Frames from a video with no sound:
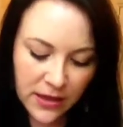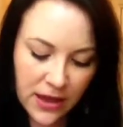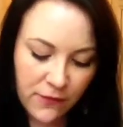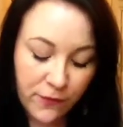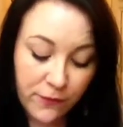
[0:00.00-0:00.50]

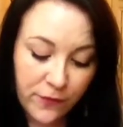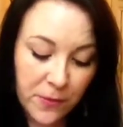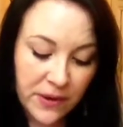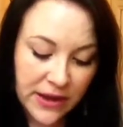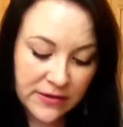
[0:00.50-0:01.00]
it
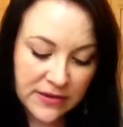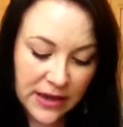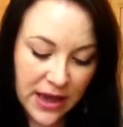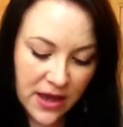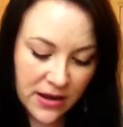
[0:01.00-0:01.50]
from NYX
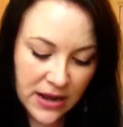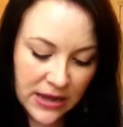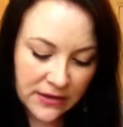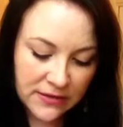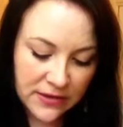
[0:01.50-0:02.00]
again,
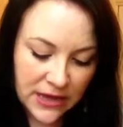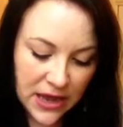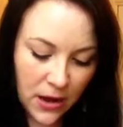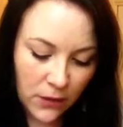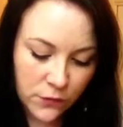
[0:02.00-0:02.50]
is
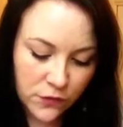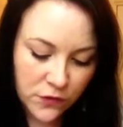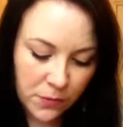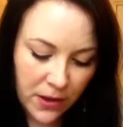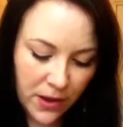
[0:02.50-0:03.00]
the
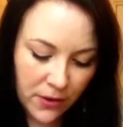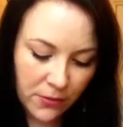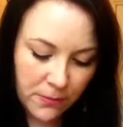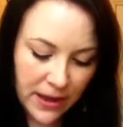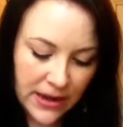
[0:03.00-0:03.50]
Ultra
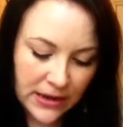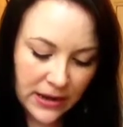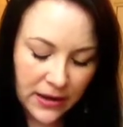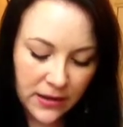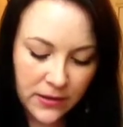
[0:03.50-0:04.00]
Pearl
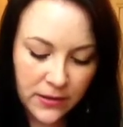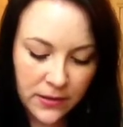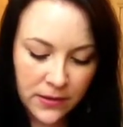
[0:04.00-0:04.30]
Mania.